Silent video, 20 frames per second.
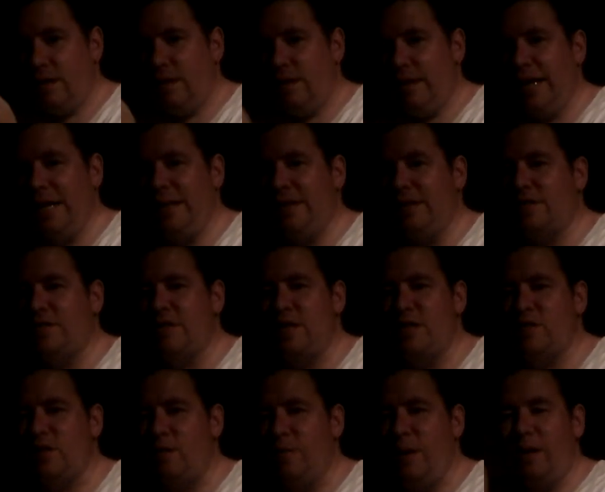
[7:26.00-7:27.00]
They got this
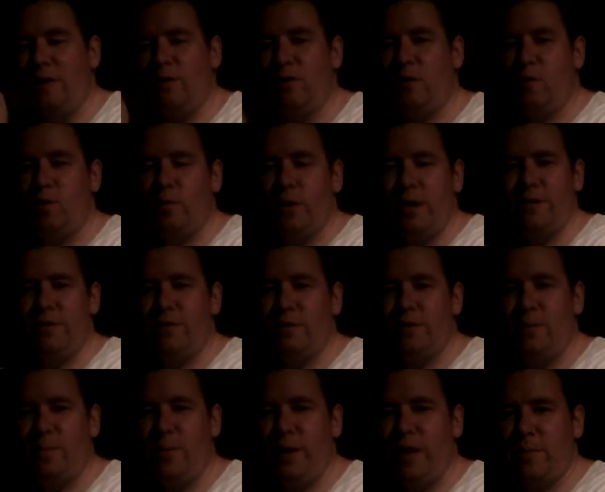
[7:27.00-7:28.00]
system. I don't know. They
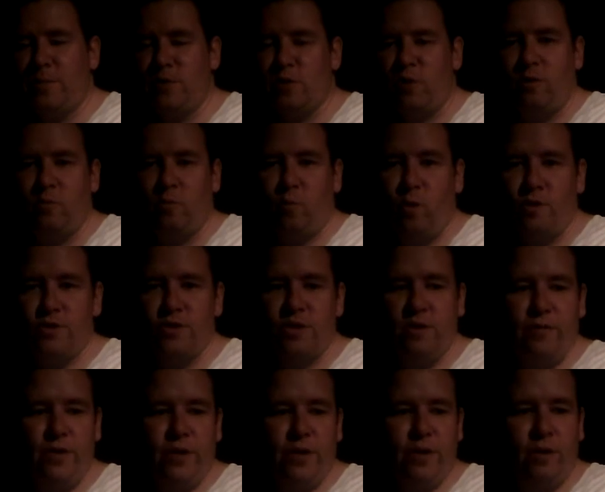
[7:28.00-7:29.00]
pick up certain words
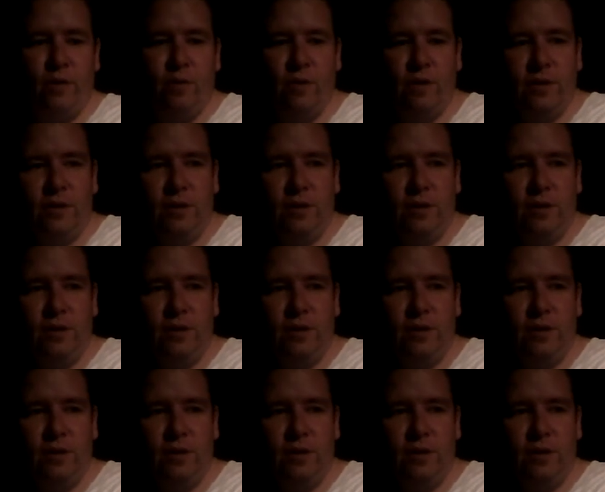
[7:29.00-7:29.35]
in a video,